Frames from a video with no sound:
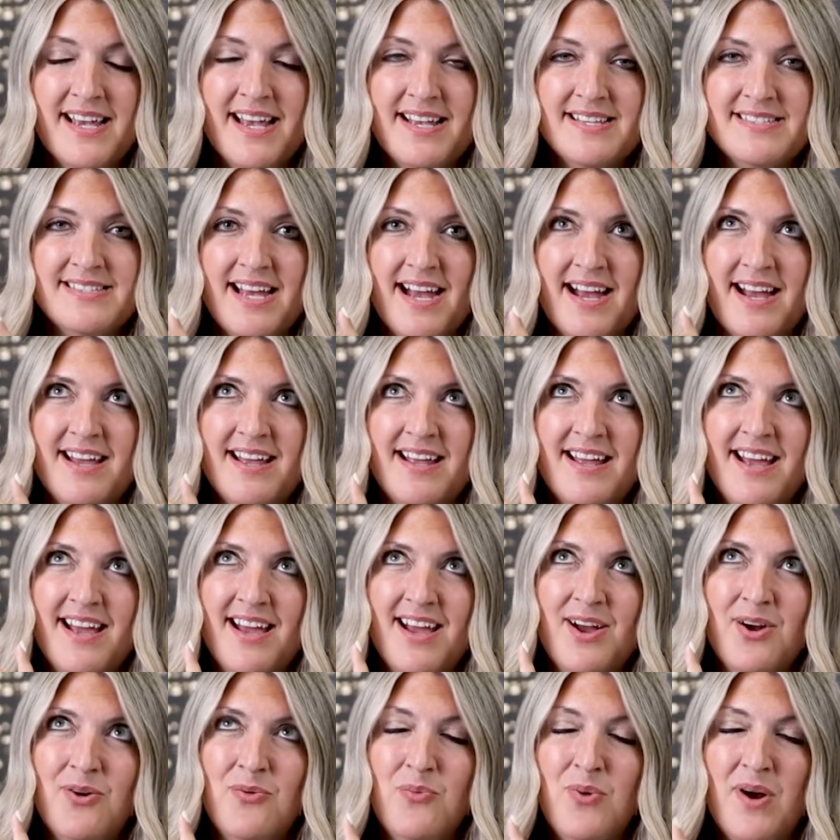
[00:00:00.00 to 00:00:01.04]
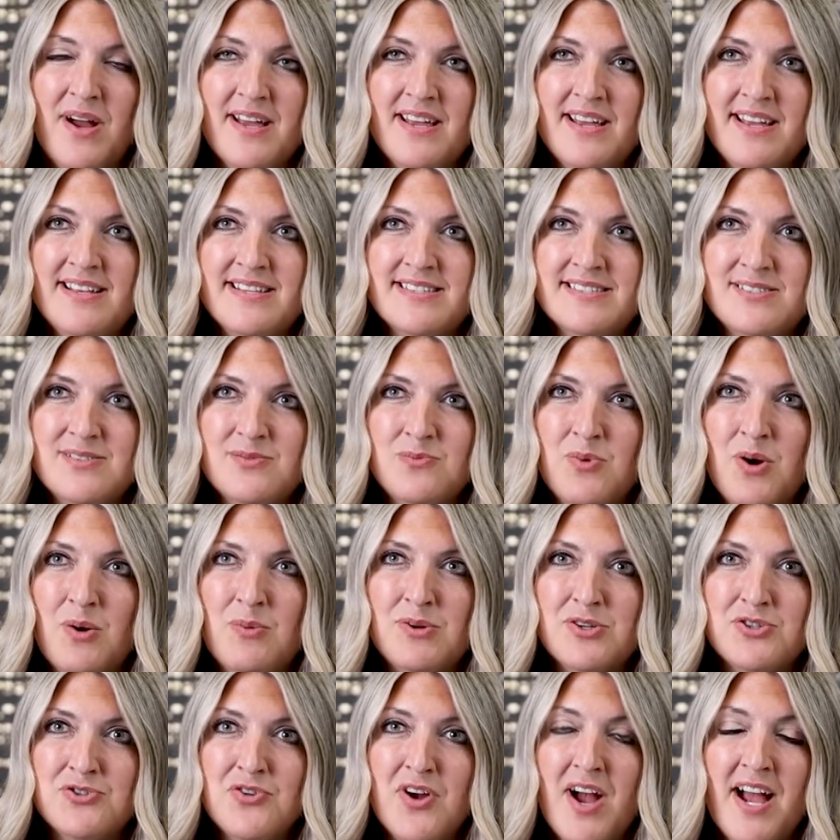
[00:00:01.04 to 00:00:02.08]
that what
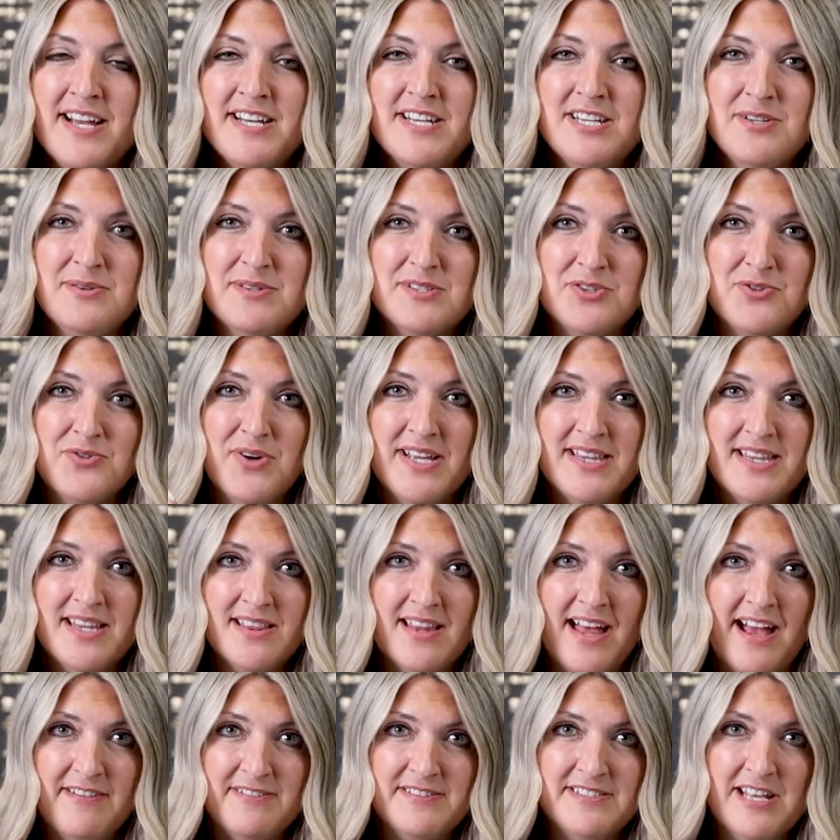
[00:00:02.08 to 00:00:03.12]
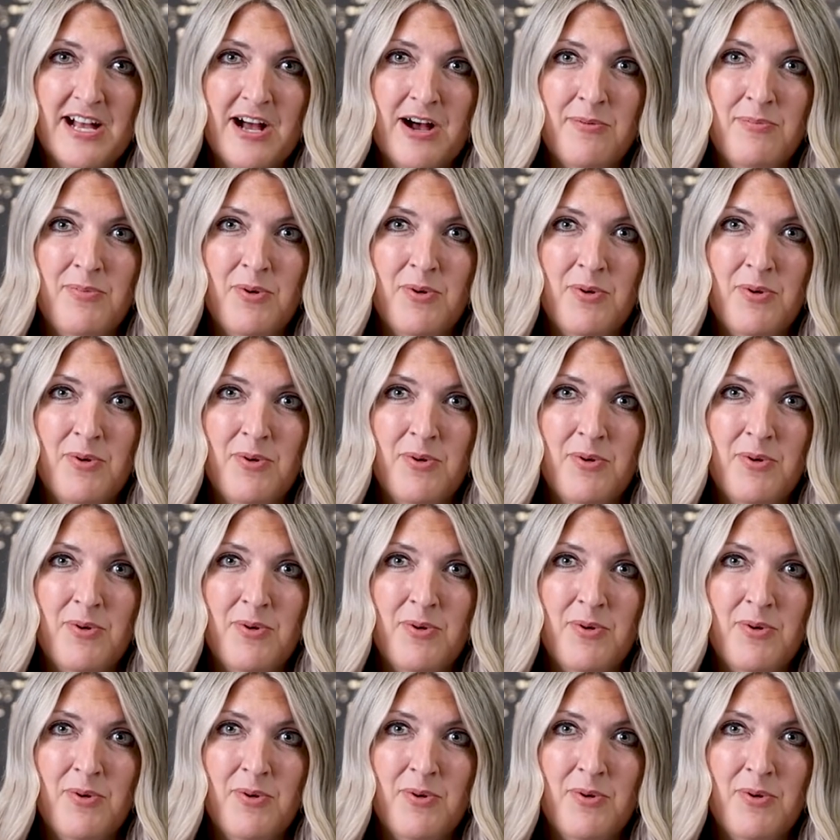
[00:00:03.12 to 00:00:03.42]
we're trying to do is create the lifestyle,